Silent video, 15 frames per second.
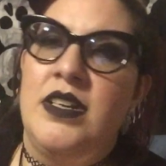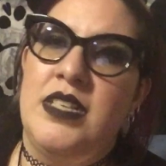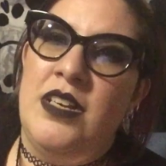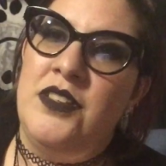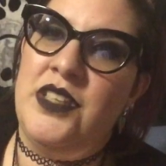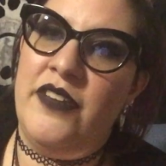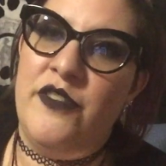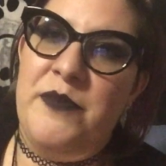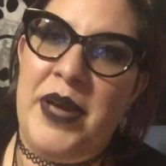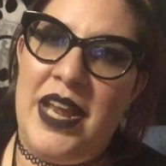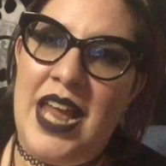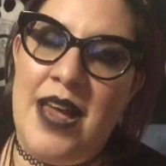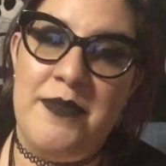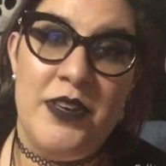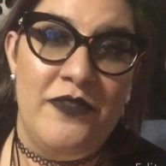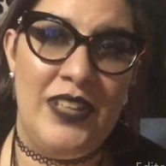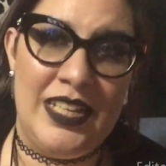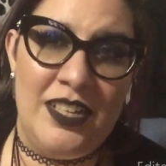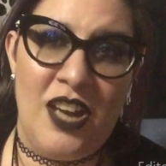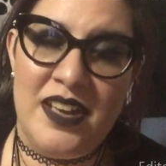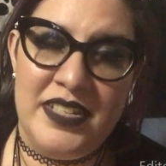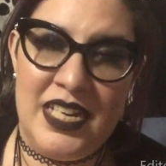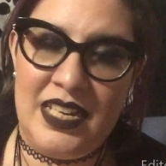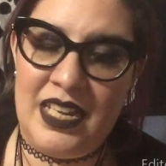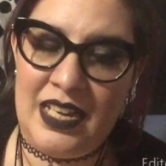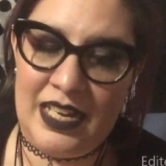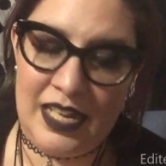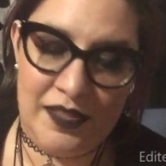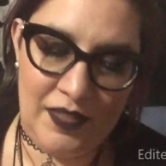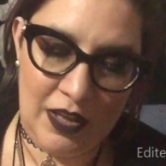because I also have a bad habit of not
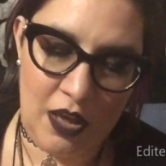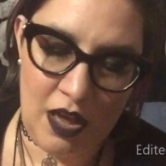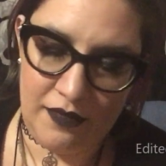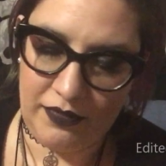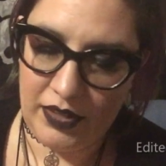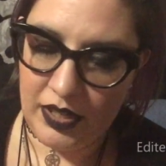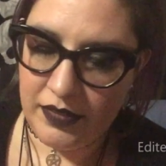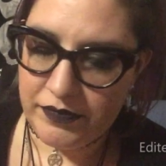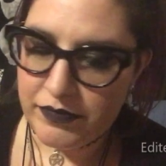taking anything off.